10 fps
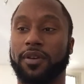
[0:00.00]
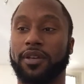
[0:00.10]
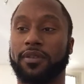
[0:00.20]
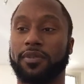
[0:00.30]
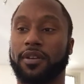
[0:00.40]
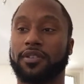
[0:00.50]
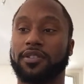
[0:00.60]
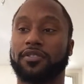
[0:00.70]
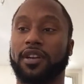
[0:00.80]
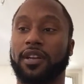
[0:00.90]
quick because
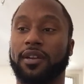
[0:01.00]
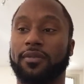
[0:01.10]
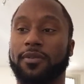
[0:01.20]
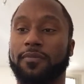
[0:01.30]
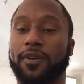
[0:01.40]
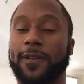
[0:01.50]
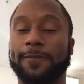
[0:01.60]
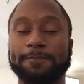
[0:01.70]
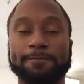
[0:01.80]
she's trilingual. But